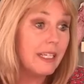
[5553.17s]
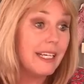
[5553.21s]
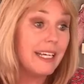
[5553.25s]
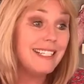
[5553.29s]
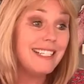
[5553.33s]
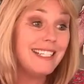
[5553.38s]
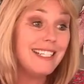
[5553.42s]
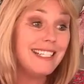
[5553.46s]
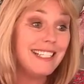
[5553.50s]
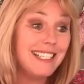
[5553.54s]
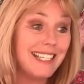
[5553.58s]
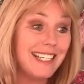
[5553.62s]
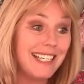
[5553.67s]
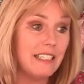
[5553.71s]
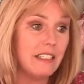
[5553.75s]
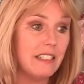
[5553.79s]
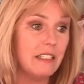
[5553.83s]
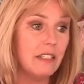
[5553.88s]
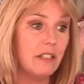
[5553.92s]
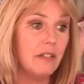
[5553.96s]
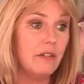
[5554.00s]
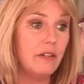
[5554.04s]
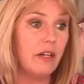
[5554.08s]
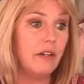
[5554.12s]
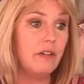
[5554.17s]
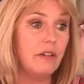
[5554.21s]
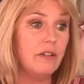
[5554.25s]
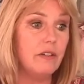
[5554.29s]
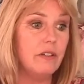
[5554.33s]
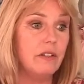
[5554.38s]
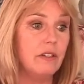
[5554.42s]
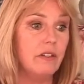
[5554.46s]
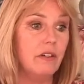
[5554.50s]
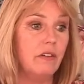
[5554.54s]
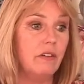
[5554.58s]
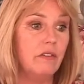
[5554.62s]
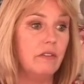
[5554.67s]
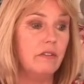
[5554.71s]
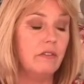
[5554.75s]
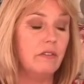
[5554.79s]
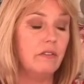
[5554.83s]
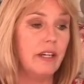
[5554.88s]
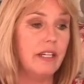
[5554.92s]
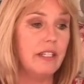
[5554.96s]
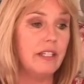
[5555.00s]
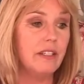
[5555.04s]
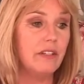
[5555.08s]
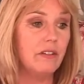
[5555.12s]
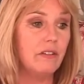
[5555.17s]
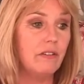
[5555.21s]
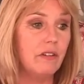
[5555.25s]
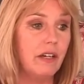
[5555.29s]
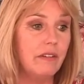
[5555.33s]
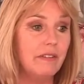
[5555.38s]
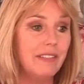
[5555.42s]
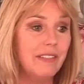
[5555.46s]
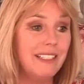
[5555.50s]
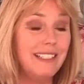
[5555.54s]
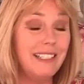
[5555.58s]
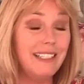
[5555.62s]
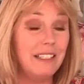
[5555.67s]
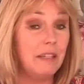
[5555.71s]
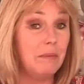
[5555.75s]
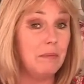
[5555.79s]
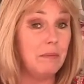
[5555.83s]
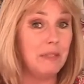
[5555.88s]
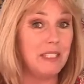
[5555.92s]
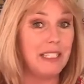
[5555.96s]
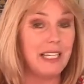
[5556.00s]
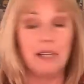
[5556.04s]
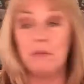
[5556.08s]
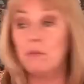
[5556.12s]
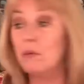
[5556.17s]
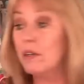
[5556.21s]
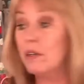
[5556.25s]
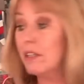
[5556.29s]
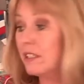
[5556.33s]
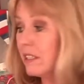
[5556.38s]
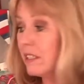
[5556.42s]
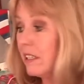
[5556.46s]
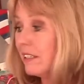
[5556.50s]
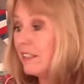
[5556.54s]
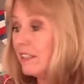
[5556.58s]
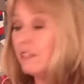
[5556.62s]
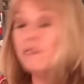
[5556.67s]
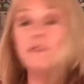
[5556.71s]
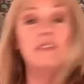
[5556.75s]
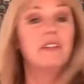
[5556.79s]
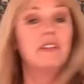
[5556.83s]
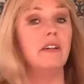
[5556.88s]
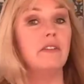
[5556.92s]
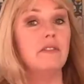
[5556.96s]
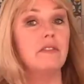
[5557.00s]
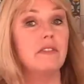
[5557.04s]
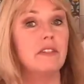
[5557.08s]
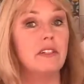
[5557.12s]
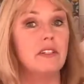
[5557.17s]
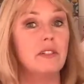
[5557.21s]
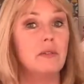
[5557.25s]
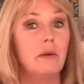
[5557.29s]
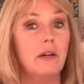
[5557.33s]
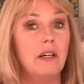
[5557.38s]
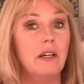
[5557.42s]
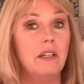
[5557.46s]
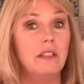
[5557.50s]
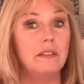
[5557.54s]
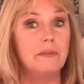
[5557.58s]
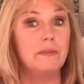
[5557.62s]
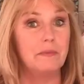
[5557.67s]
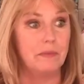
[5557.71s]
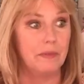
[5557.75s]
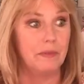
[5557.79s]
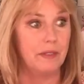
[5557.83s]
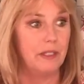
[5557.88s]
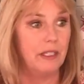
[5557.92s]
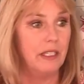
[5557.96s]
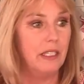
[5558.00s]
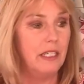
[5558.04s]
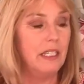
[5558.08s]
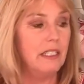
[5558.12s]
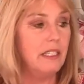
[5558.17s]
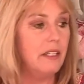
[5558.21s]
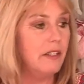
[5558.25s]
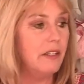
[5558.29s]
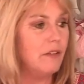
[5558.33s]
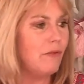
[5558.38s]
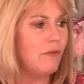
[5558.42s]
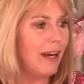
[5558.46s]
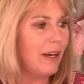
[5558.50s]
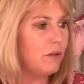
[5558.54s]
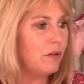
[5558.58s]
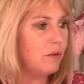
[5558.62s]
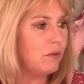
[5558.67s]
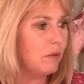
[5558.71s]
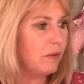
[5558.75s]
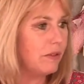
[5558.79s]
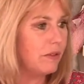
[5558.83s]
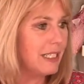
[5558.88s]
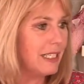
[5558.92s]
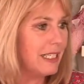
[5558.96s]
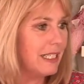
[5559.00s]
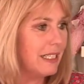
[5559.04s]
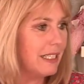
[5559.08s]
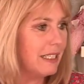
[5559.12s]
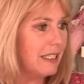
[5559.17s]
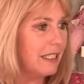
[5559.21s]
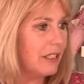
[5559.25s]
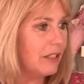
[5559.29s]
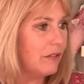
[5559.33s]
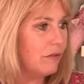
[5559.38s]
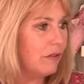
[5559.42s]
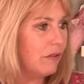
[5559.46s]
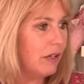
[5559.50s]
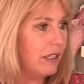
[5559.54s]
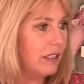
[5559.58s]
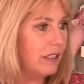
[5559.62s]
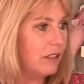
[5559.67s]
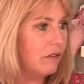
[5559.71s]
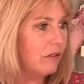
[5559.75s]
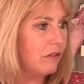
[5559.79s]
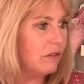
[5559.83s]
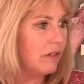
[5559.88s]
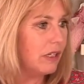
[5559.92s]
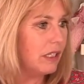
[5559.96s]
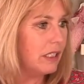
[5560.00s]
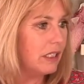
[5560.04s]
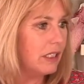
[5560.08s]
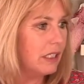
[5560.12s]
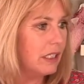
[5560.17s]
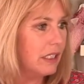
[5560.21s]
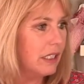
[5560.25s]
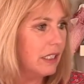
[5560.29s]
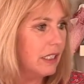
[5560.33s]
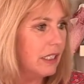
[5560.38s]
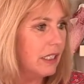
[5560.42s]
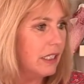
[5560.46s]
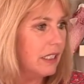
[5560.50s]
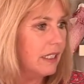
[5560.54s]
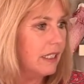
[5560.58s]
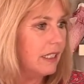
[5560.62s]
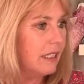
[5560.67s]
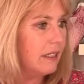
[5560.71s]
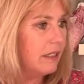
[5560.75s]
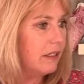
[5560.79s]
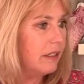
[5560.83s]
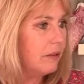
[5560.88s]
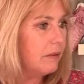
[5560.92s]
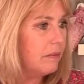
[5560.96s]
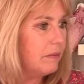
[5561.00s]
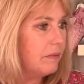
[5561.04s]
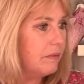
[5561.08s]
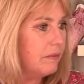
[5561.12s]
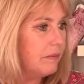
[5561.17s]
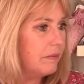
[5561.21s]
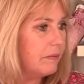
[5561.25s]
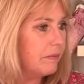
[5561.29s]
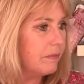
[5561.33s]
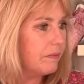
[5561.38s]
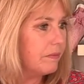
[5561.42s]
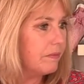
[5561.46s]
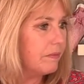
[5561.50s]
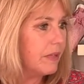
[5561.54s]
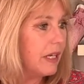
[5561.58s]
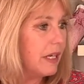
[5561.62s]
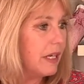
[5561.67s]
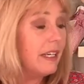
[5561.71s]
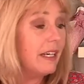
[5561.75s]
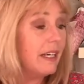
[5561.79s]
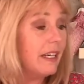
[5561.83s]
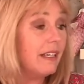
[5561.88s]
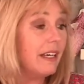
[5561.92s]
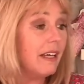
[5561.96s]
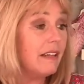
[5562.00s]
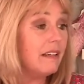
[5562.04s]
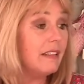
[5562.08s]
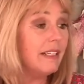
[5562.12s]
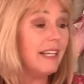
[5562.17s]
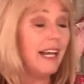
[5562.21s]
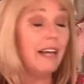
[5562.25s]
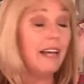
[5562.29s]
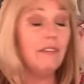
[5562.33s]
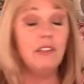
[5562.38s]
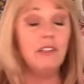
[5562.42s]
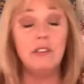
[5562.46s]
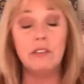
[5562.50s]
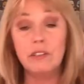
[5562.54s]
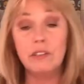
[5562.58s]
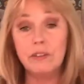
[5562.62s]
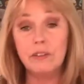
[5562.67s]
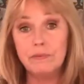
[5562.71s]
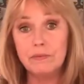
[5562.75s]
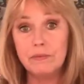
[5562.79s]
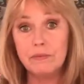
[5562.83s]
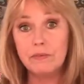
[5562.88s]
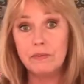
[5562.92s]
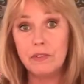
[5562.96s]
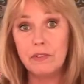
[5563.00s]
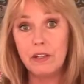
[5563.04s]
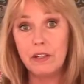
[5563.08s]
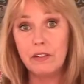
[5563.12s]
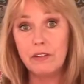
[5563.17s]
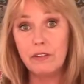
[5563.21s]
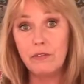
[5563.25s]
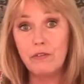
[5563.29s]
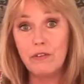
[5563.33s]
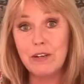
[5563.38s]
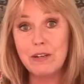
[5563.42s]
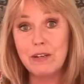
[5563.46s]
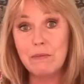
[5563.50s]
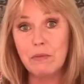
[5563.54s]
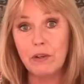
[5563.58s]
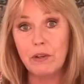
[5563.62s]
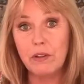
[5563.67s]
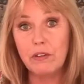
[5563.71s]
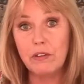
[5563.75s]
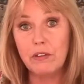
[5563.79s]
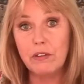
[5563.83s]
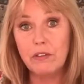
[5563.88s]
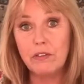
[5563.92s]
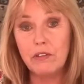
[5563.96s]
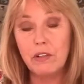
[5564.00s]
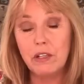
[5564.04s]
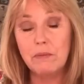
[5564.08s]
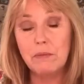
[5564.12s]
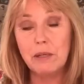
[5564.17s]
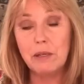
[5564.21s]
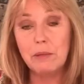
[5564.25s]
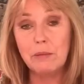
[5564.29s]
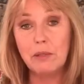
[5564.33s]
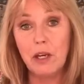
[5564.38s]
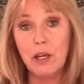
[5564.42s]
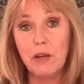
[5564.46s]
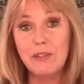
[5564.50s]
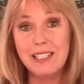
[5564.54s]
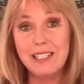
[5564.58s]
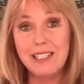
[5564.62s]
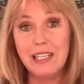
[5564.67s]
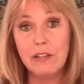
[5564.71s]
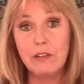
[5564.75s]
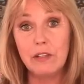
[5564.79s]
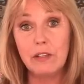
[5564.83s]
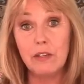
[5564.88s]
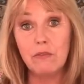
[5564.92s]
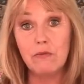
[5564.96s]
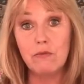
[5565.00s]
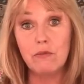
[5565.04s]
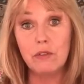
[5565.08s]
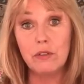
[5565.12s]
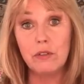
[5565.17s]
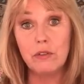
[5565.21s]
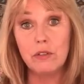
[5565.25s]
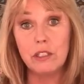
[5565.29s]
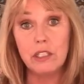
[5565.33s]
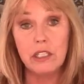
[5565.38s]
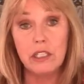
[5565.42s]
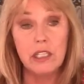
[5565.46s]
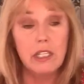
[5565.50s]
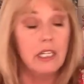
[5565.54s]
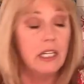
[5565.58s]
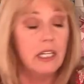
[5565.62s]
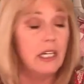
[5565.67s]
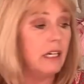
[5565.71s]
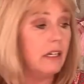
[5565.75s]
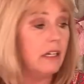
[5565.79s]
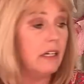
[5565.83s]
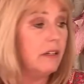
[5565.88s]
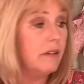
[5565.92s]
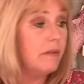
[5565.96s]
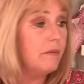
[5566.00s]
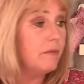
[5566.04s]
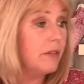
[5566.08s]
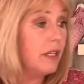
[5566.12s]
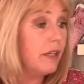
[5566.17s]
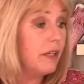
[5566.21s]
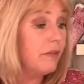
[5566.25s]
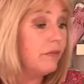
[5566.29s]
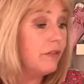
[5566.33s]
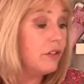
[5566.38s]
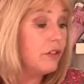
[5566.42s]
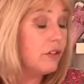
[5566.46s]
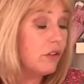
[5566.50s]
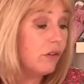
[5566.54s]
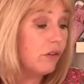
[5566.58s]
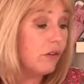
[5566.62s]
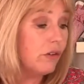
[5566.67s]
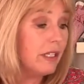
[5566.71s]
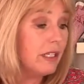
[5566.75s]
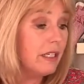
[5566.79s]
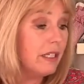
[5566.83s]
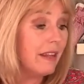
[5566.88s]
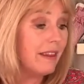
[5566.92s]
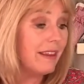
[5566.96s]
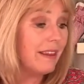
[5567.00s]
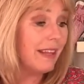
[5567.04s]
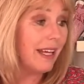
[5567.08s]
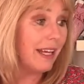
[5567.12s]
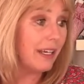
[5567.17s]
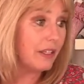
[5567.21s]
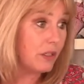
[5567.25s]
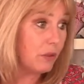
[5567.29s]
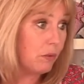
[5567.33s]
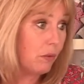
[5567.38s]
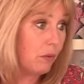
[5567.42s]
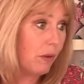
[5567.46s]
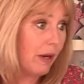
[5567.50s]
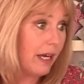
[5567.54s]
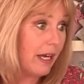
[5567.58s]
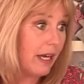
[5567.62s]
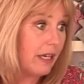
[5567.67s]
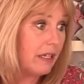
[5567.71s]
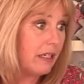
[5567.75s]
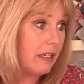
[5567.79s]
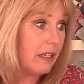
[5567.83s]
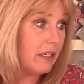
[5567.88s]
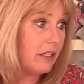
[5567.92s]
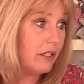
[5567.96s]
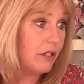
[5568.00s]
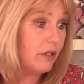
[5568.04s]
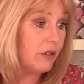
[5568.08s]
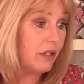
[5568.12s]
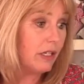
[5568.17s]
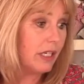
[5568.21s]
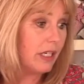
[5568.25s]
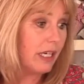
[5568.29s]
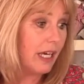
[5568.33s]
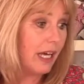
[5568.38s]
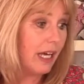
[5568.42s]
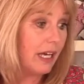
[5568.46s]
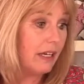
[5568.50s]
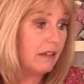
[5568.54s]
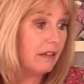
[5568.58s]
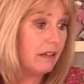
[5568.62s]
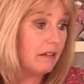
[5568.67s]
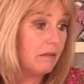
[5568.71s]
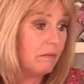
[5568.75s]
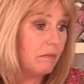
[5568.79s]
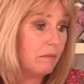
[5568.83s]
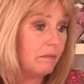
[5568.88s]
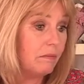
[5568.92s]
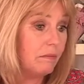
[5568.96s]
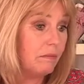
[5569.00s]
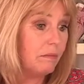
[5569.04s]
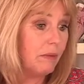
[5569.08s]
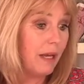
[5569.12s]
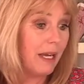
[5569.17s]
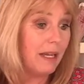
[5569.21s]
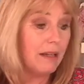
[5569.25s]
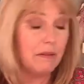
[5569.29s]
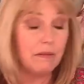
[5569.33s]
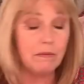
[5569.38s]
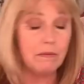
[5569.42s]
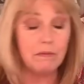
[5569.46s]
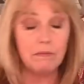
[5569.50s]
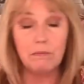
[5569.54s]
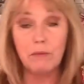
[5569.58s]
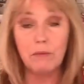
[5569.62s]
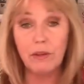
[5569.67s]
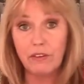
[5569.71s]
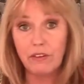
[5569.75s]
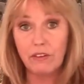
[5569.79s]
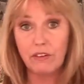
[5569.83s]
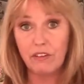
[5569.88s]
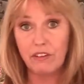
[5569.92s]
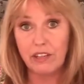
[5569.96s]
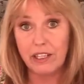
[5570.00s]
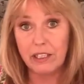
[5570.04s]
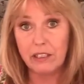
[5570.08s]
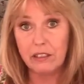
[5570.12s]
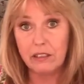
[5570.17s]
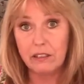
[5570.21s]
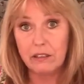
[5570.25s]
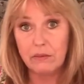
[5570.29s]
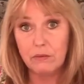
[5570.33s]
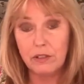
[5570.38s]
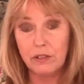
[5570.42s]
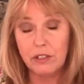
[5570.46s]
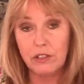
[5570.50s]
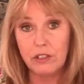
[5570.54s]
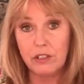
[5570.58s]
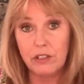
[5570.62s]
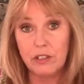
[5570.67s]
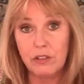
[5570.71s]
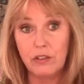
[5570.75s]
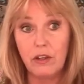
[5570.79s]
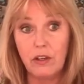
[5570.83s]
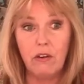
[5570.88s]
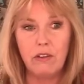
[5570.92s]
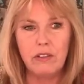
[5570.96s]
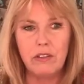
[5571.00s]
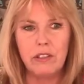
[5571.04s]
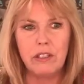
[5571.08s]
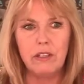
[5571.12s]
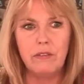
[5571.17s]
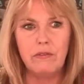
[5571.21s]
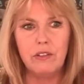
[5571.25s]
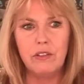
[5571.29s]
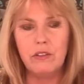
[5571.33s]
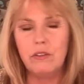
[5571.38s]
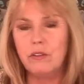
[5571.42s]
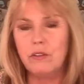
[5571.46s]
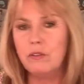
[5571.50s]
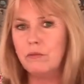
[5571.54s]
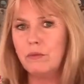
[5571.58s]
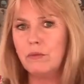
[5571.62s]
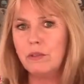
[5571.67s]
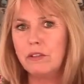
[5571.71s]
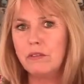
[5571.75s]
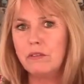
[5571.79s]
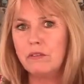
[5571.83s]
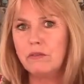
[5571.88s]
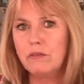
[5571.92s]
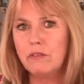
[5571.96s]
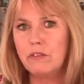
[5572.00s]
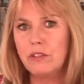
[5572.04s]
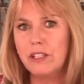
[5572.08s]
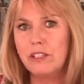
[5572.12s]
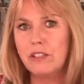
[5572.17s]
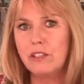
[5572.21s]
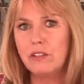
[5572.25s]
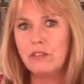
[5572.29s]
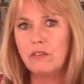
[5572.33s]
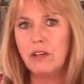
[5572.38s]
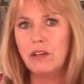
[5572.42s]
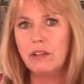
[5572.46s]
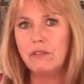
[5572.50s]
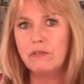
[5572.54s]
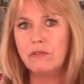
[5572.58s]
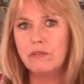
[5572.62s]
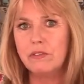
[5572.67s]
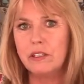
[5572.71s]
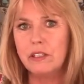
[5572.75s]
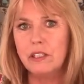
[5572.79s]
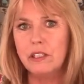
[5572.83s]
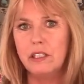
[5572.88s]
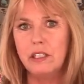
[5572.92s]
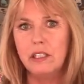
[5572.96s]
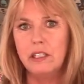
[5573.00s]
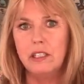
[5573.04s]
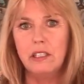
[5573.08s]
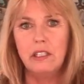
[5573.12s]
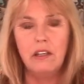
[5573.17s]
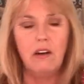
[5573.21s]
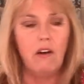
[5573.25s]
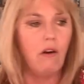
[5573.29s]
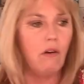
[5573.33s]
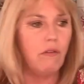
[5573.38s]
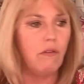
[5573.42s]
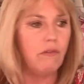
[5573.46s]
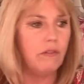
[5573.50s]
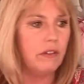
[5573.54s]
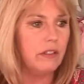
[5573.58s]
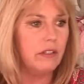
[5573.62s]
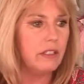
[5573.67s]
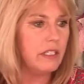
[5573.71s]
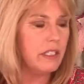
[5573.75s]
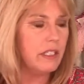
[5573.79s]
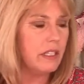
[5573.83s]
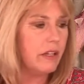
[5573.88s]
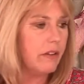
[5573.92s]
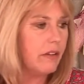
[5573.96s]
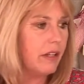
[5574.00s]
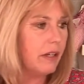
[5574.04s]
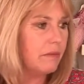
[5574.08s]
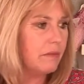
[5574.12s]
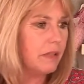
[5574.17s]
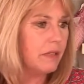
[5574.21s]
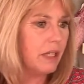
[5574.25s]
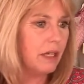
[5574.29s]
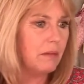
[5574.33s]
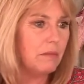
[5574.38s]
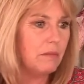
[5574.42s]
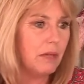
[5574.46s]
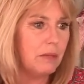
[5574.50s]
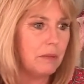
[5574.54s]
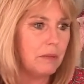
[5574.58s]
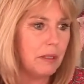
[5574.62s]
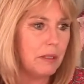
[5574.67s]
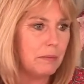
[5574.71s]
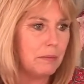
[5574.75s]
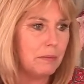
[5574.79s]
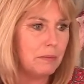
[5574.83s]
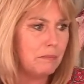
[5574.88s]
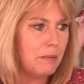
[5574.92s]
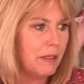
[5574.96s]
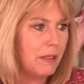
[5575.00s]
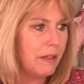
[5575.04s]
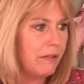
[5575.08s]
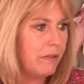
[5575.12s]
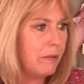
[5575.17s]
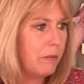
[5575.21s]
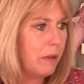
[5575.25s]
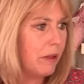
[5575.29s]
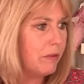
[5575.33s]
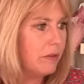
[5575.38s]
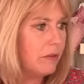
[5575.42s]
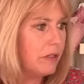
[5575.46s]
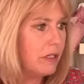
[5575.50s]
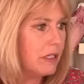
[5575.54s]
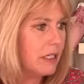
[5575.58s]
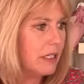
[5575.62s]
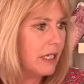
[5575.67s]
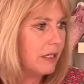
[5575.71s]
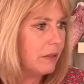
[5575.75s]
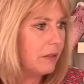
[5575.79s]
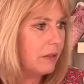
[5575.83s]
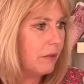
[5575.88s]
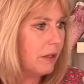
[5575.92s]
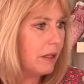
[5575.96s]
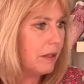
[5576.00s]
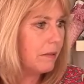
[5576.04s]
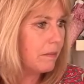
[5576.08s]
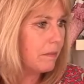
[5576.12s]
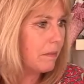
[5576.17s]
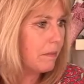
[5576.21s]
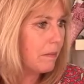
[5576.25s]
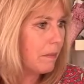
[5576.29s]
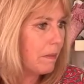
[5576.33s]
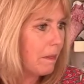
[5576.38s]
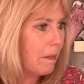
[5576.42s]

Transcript: yes, he did do those on Create and Craft, and he did them the same way as I did for those as well. He did the round ones, didn't he? You're right, Laura. Um, yeah, Kathleen, have a look at the free month. Try maybe going down that route. Um, if you join that way, you can pay monthly, which you can't if you join with the Create and Craft offer. So that, that might be a bit of a bonus anyway.